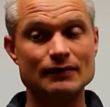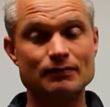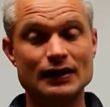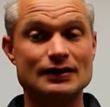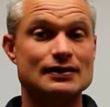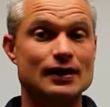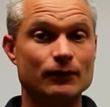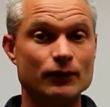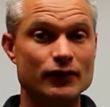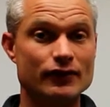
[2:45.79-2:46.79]
mixed up
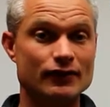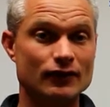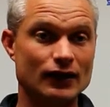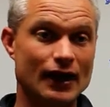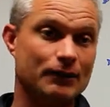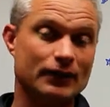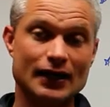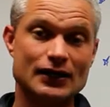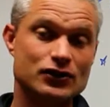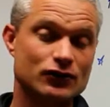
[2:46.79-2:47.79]
with
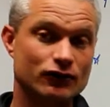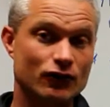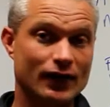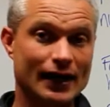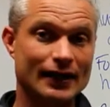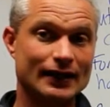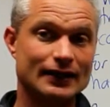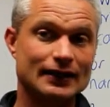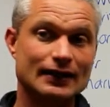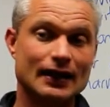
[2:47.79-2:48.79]
application of
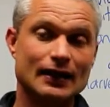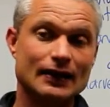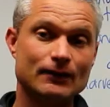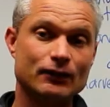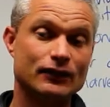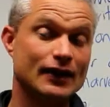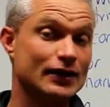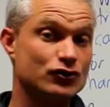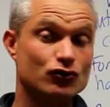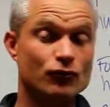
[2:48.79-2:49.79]
organic,
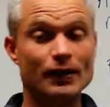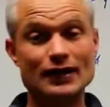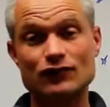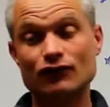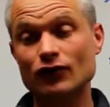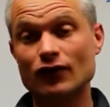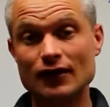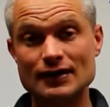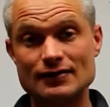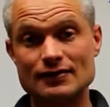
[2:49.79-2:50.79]
natural-based
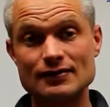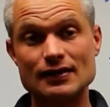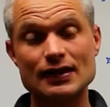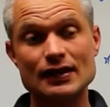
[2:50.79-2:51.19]
fertilisers.